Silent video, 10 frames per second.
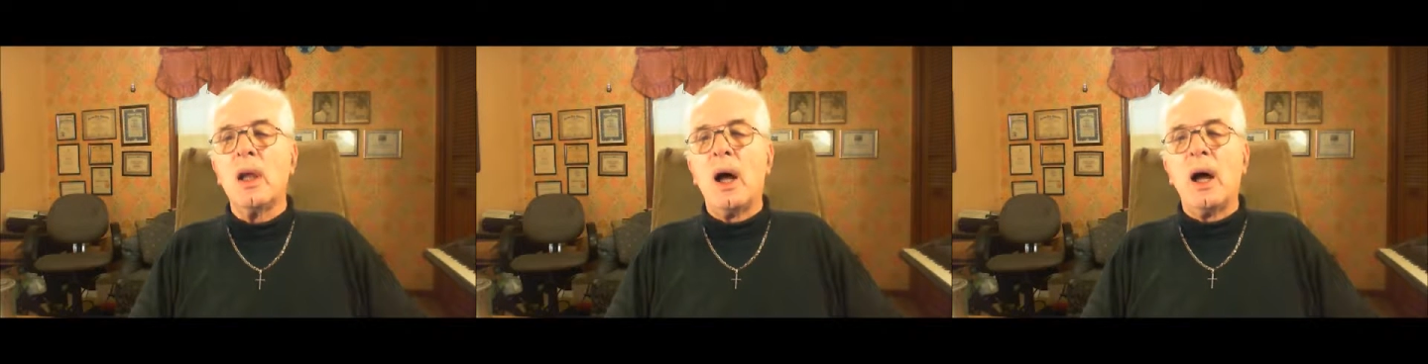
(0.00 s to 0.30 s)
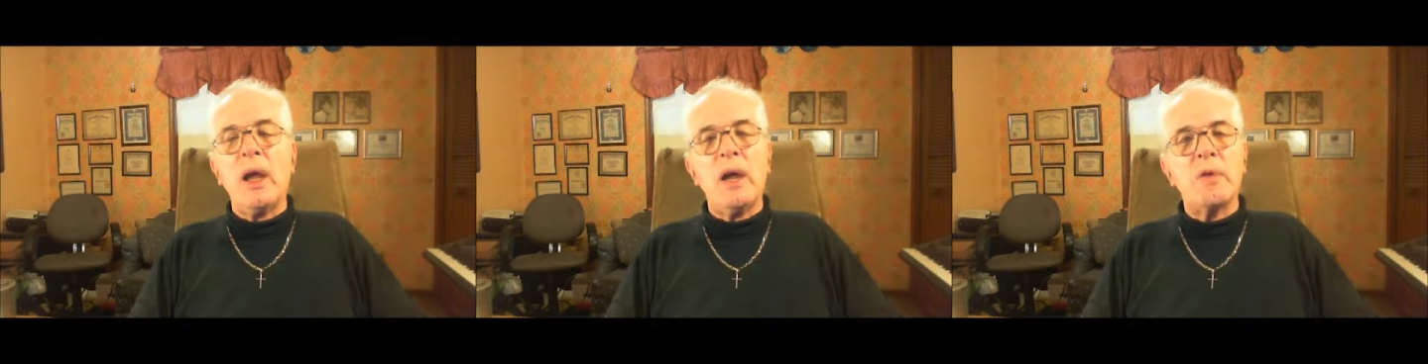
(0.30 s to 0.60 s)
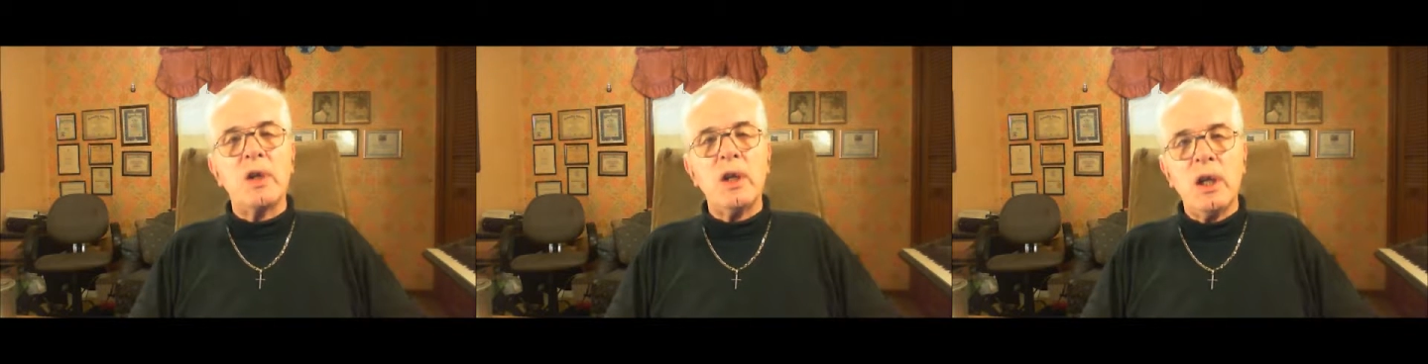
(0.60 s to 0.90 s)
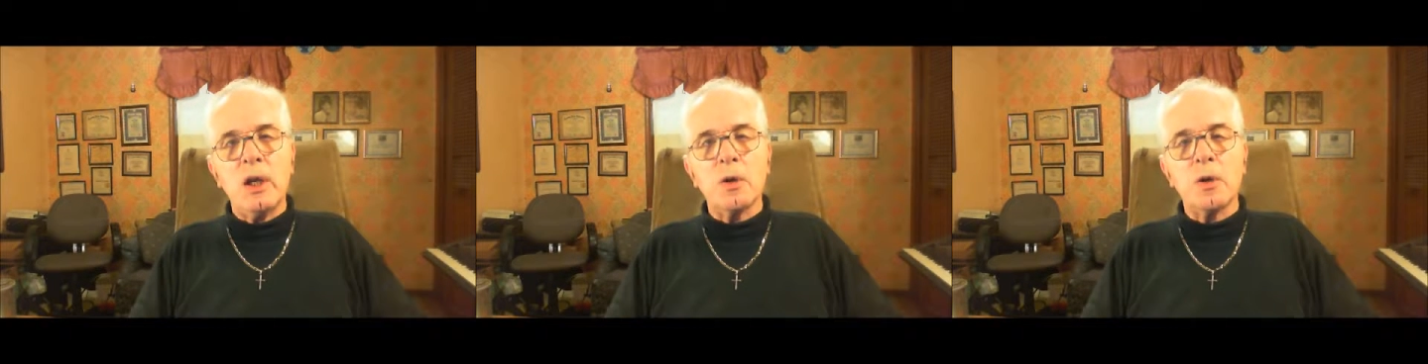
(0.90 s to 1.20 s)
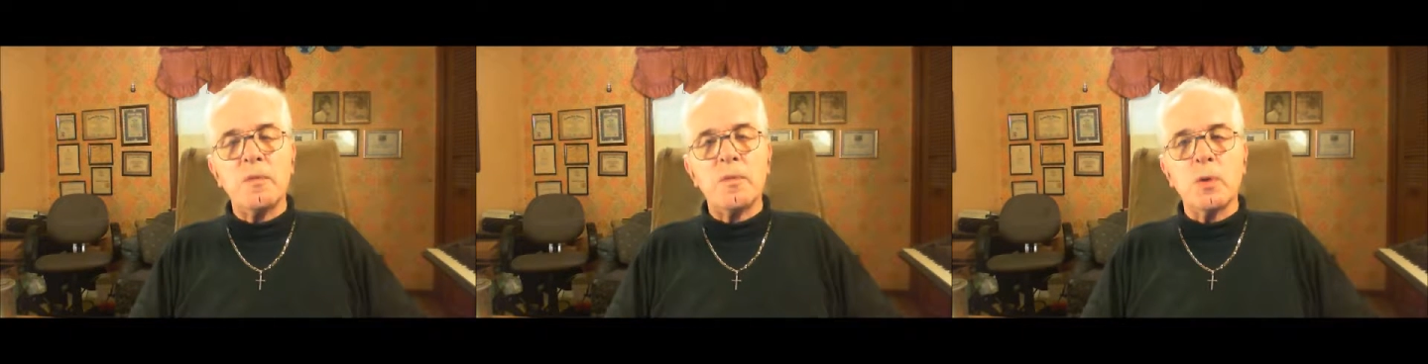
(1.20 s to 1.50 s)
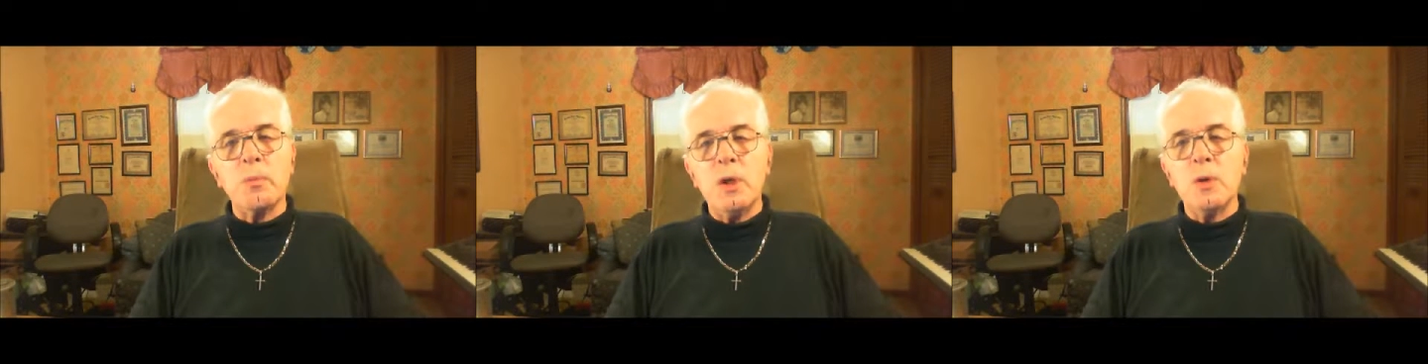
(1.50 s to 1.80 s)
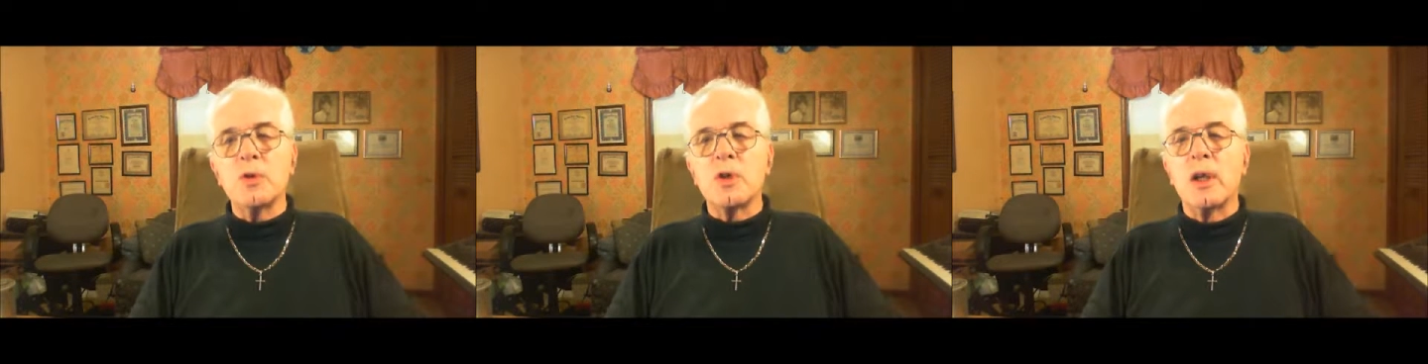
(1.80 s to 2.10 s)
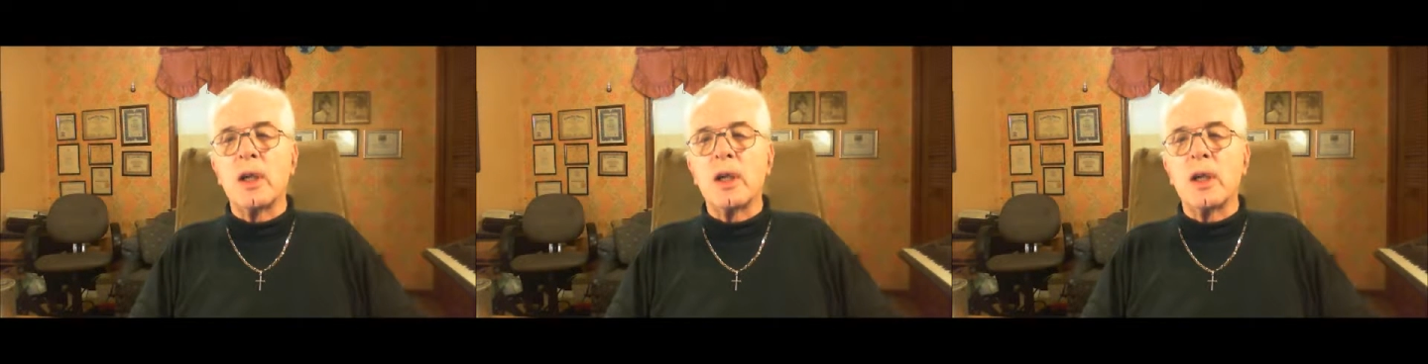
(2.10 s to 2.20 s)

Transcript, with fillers: I have an ear for music.